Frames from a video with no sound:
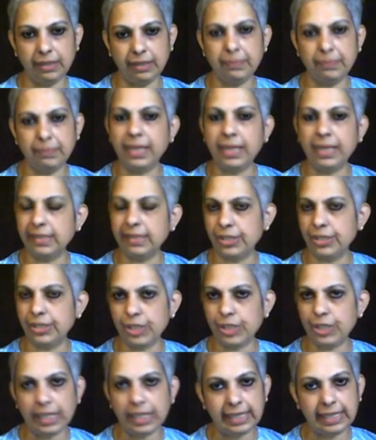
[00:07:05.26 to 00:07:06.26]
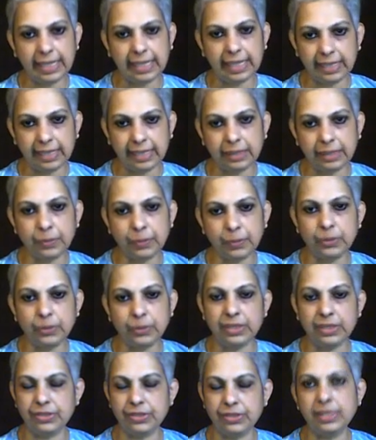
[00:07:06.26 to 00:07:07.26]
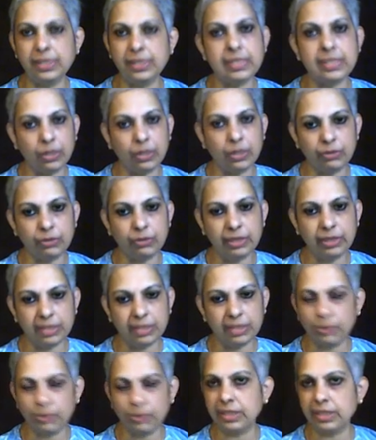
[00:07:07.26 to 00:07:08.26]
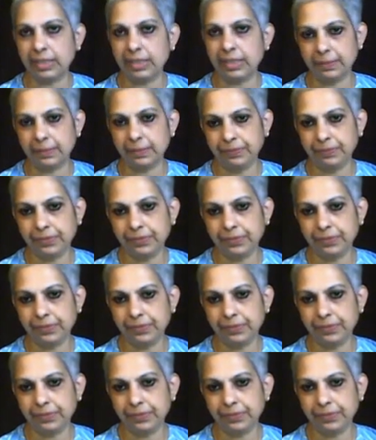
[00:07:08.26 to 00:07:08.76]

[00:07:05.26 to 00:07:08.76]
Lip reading: plantation in Anantapur district in South India.